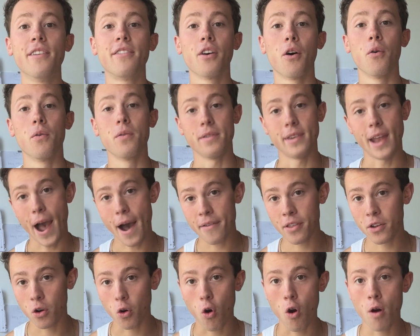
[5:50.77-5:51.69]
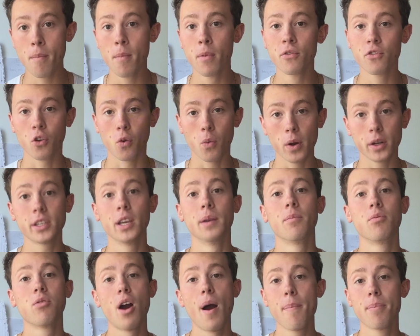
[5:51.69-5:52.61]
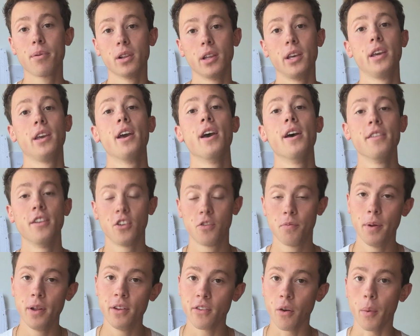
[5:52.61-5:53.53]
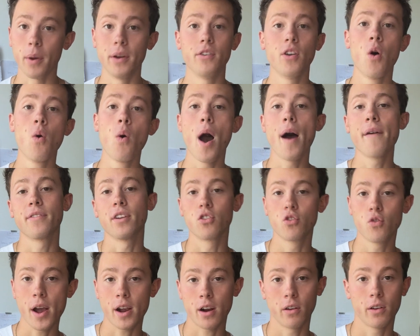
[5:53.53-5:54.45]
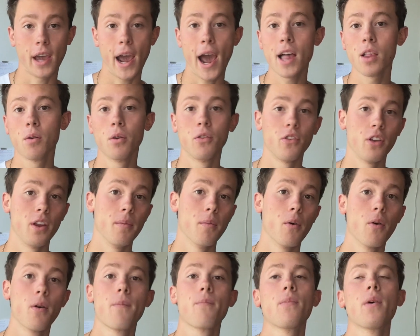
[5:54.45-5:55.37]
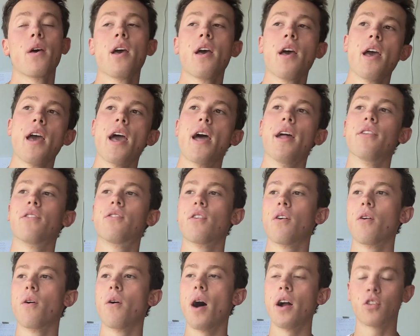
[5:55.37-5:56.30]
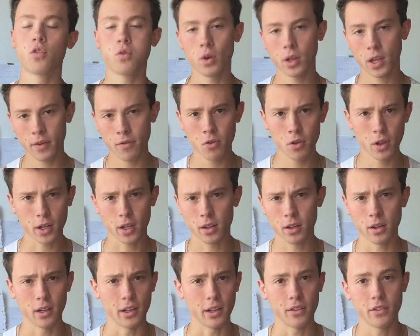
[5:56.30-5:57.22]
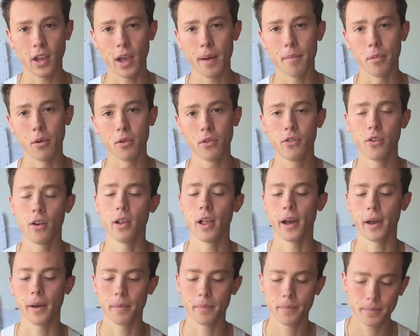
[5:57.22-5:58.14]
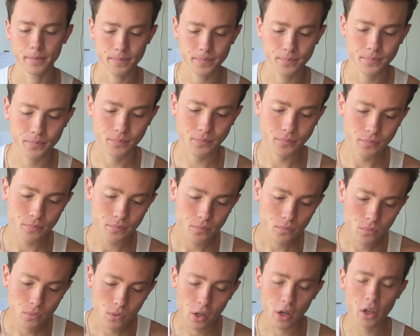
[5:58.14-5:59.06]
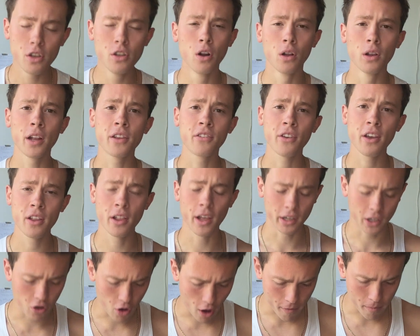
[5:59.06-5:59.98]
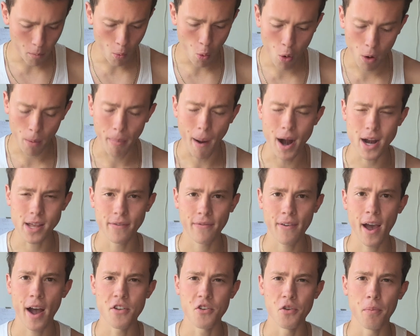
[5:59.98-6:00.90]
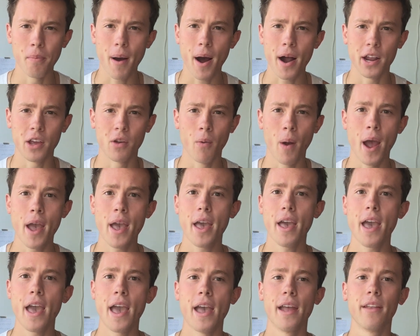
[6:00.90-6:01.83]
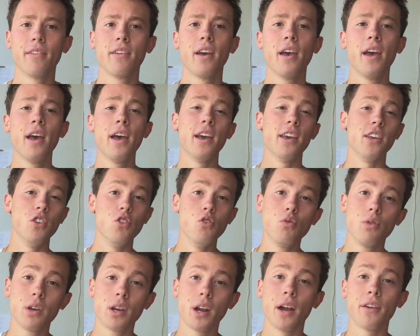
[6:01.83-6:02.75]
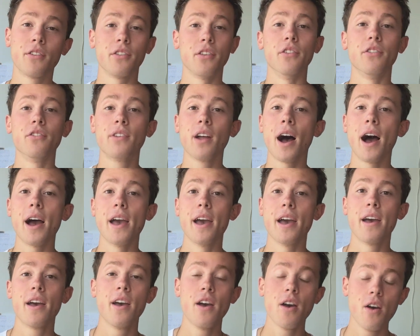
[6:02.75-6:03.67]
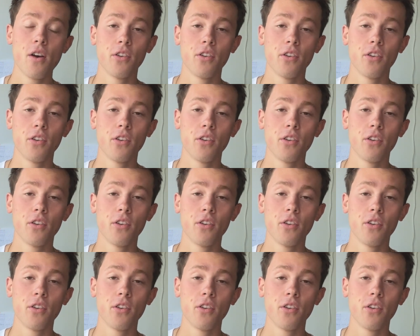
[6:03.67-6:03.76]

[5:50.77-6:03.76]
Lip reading: And so now that our hormones are working properly, this means that we don't have to track our calories anymore. And so I just want to give you like a little example. So like, let's say like you have more body fat in your body, right? And you get onto this diet.